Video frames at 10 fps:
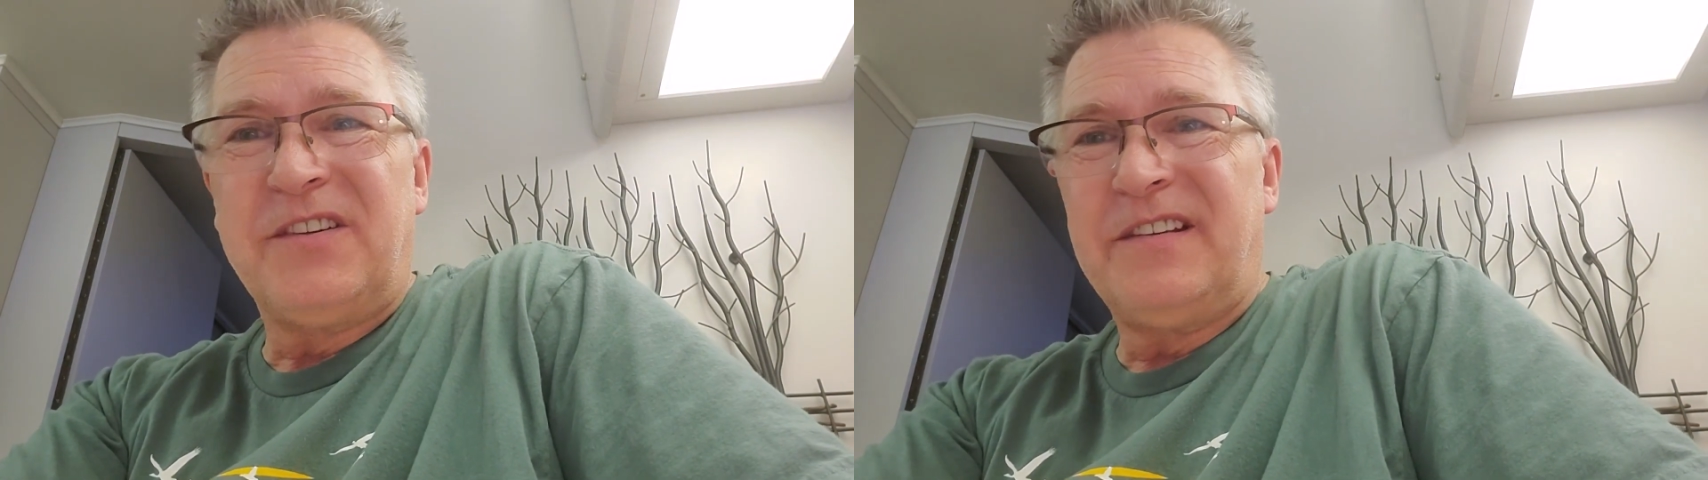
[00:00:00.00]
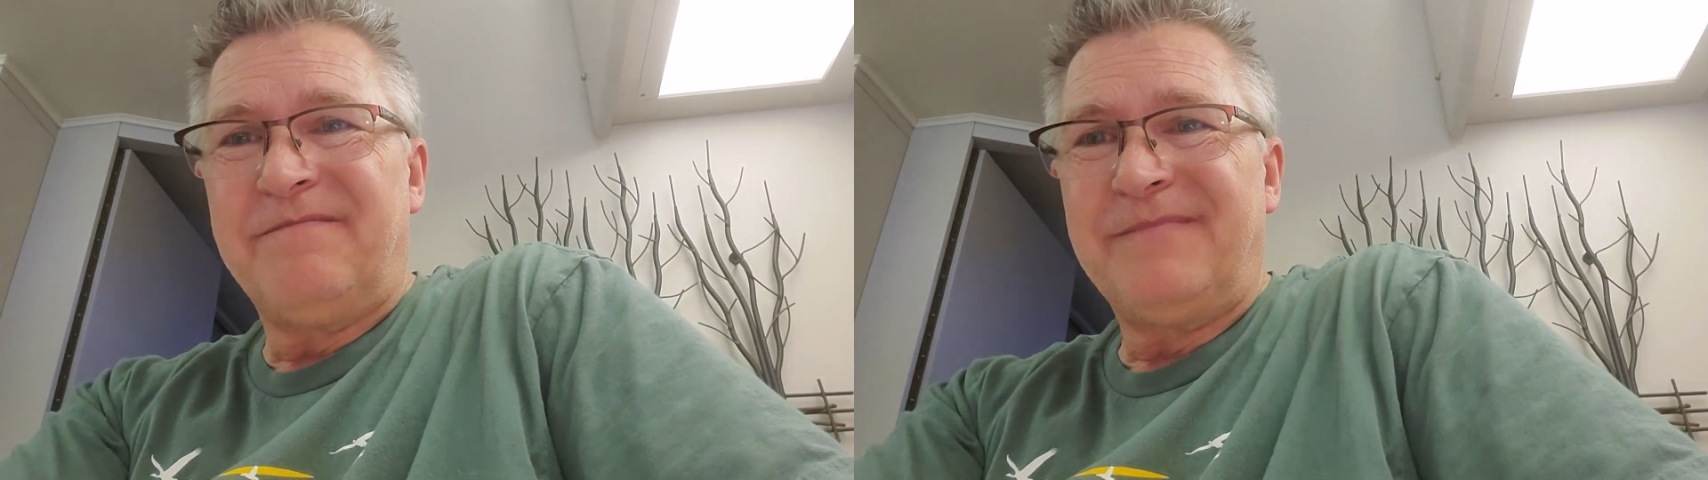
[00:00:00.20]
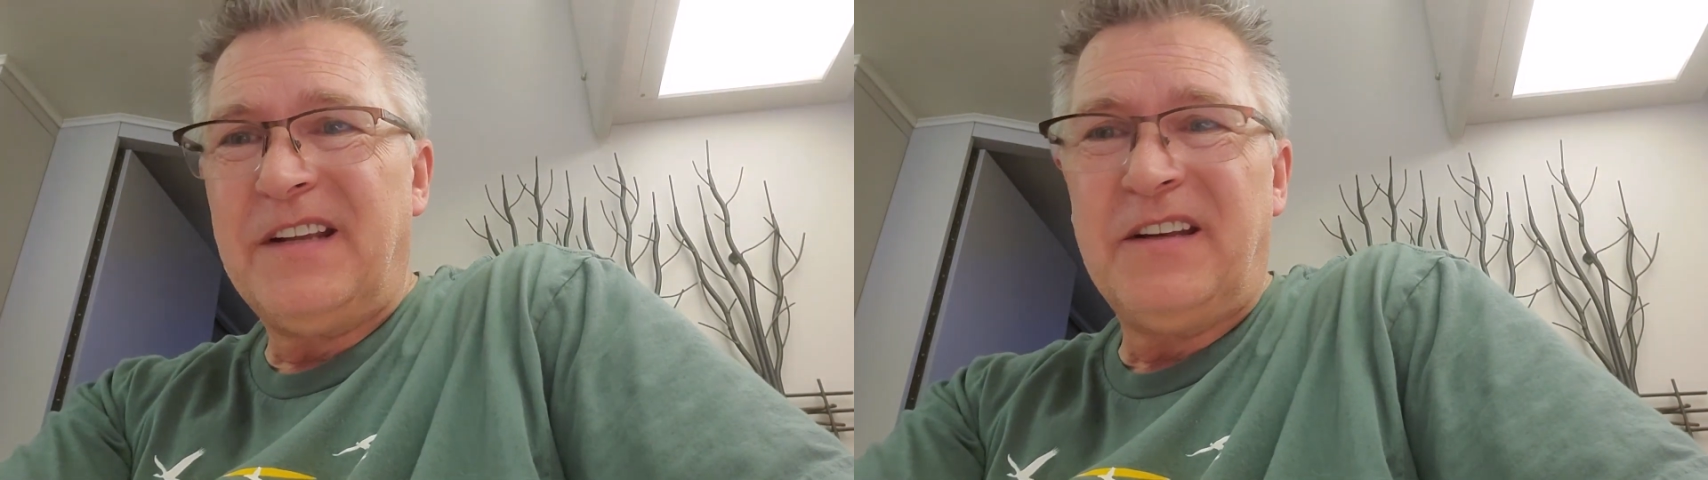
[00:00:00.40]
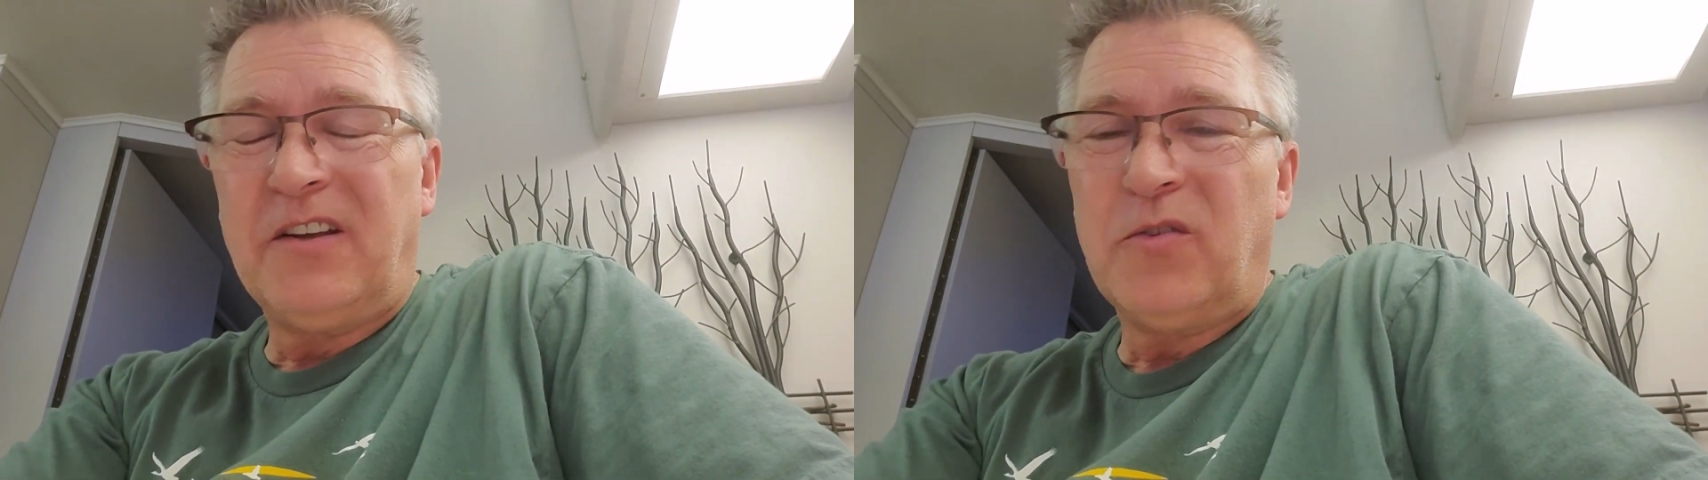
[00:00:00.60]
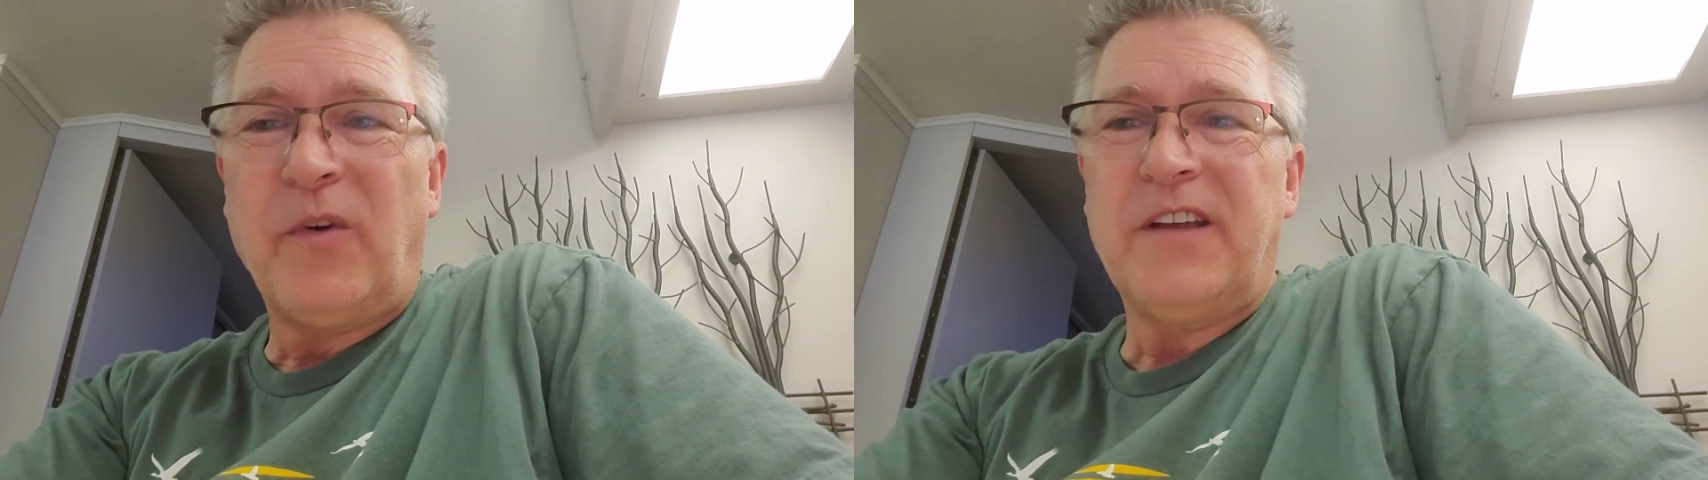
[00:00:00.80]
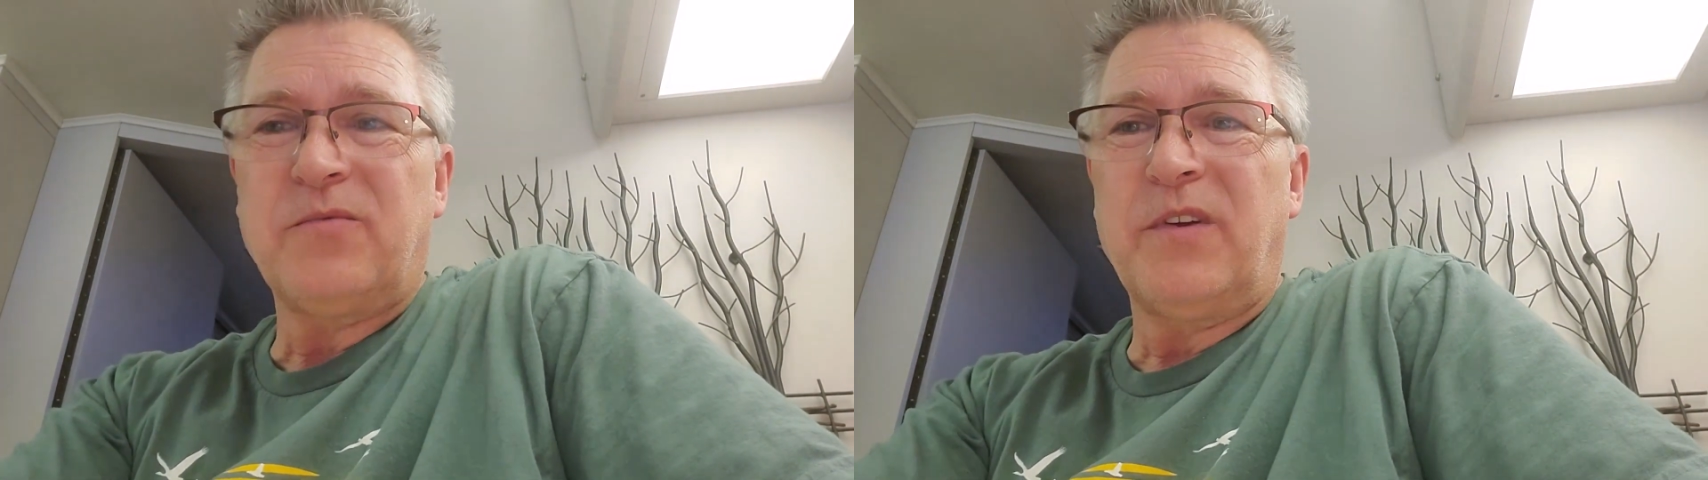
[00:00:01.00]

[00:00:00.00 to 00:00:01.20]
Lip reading: in other ways